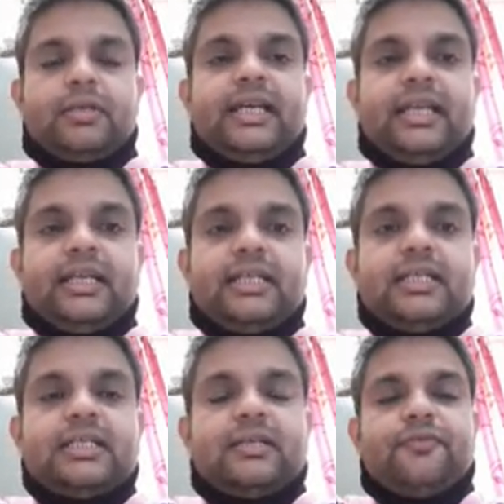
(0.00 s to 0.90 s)

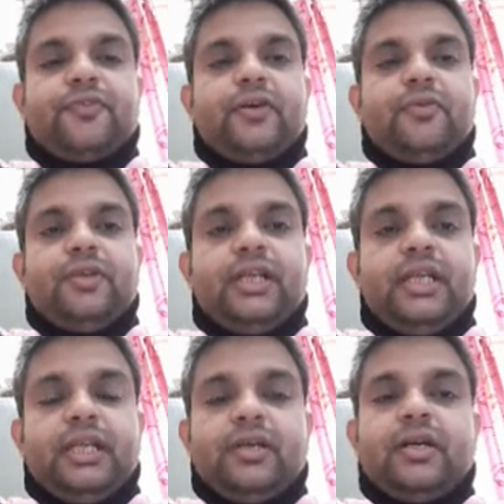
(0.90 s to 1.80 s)
characters found
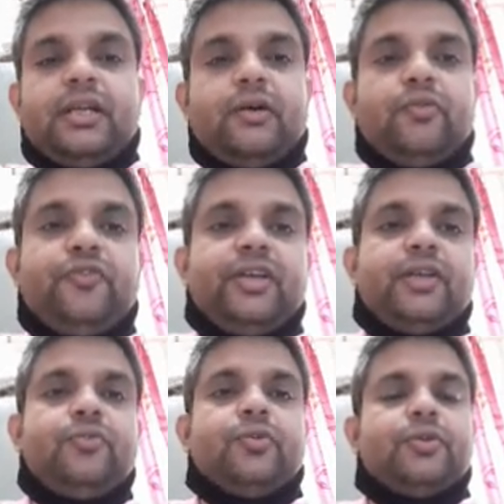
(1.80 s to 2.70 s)
in
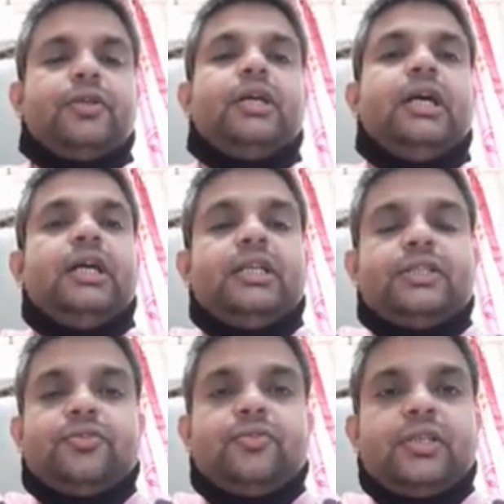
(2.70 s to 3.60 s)
Rauwolfia root.
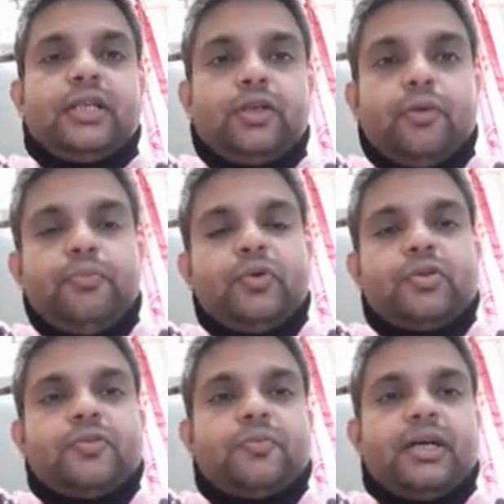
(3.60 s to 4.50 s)
So the
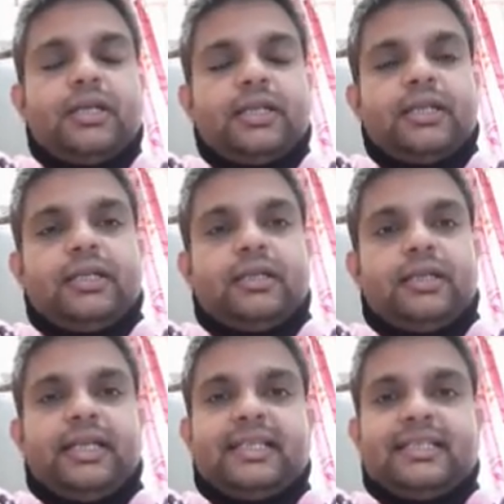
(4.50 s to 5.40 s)
topmost part,
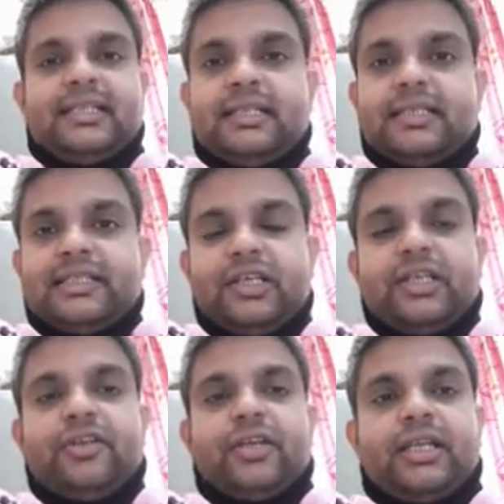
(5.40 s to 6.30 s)
as it is
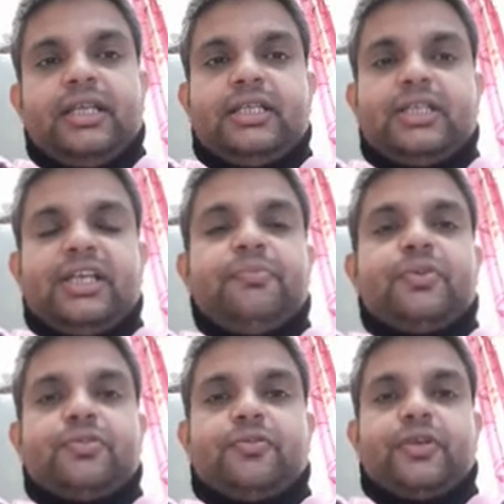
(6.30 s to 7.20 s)
cylindrical in
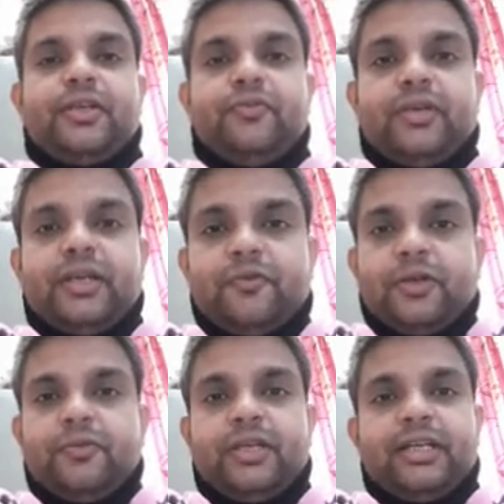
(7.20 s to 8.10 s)
shape, so
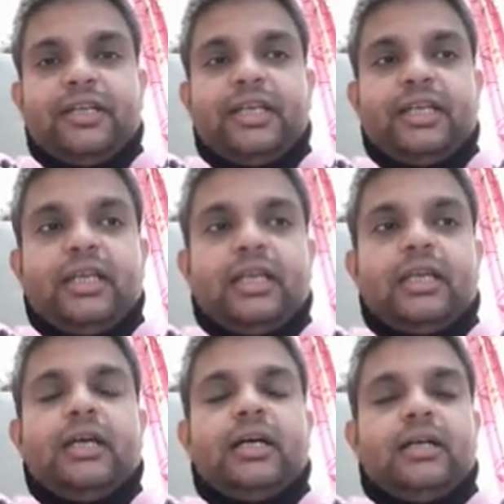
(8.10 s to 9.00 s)
whenever we are taking
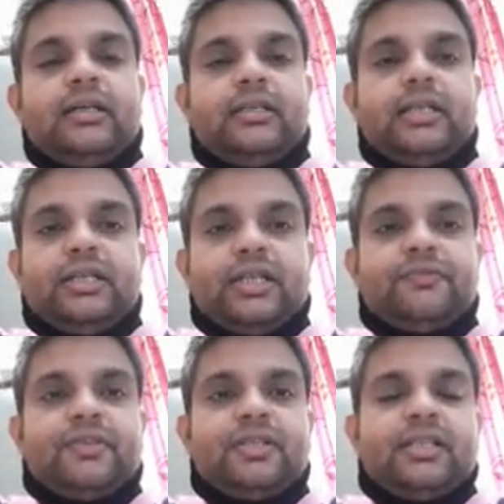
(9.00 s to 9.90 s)
the
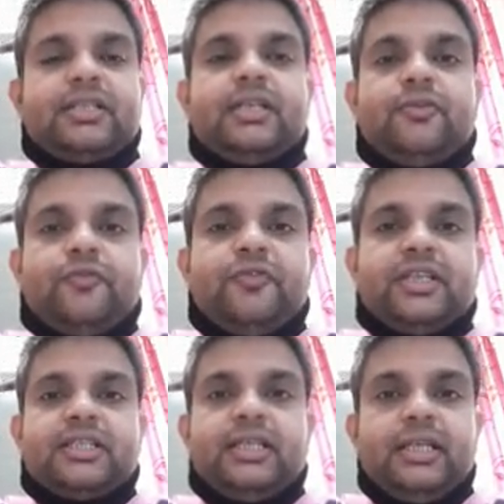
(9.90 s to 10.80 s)
transverse section,
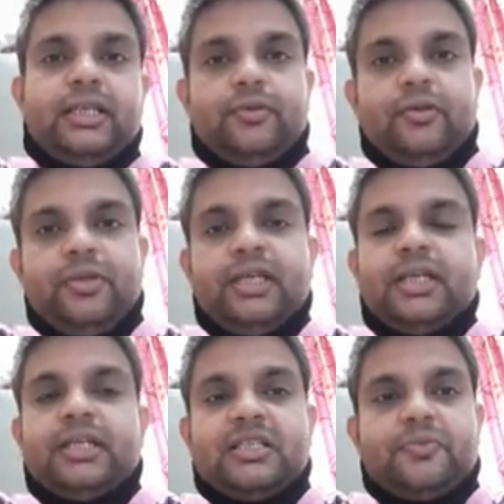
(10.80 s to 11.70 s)
obviously it will be
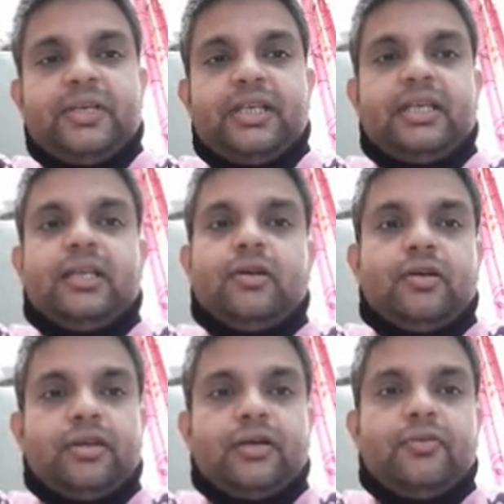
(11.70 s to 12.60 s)
spherical
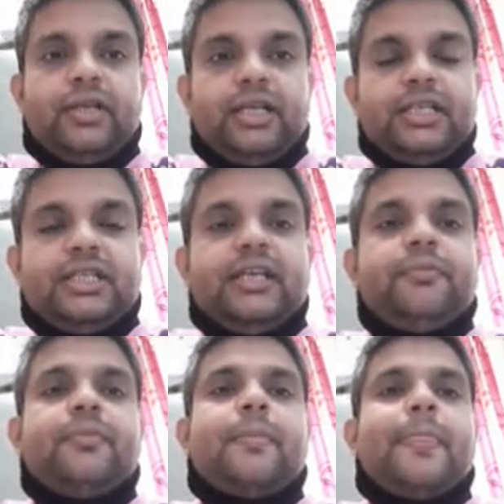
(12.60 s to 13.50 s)
or round in
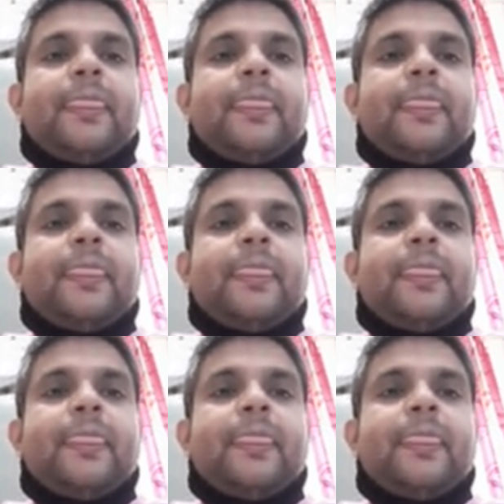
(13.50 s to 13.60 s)
shape.